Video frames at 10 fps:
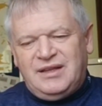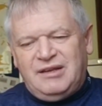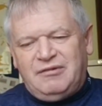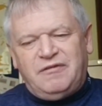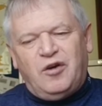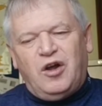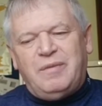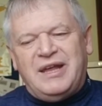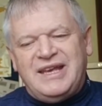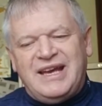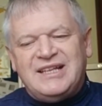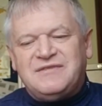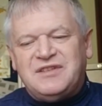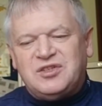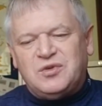They will fall by the edge
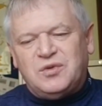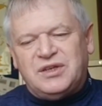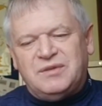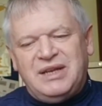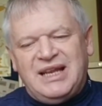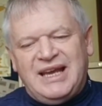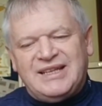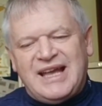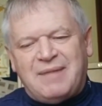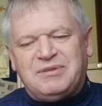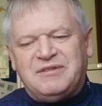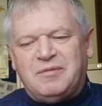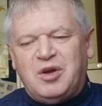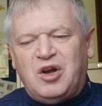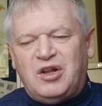of the sword and be led captive
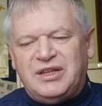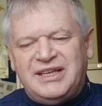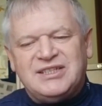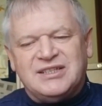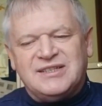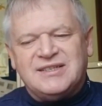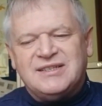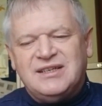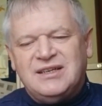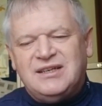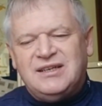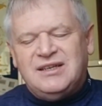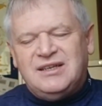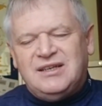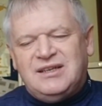among all nations.
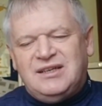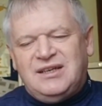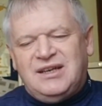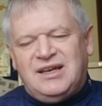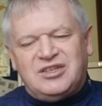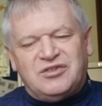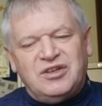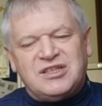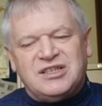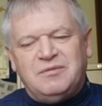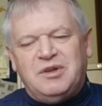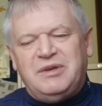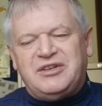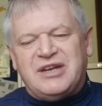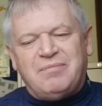And Jerusalem will
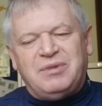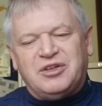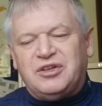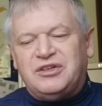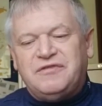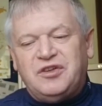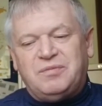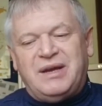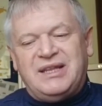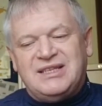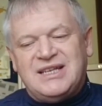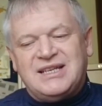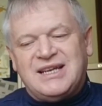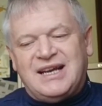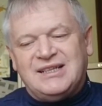be trampled underfoot by the
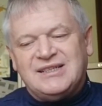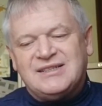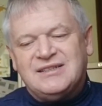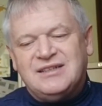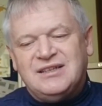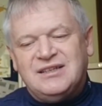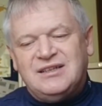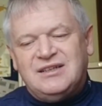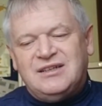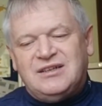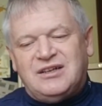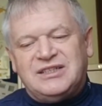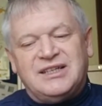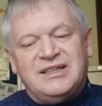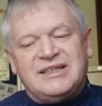Gentiles,
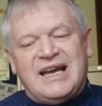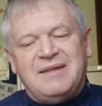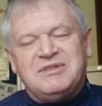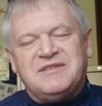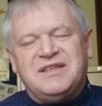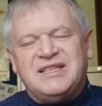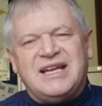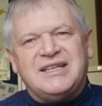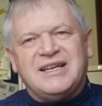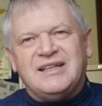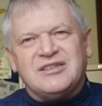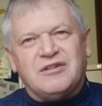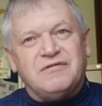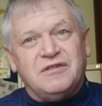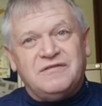until the times of the Gentiles
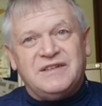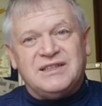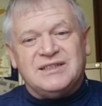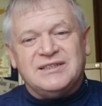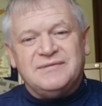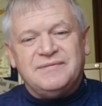are fulfilled."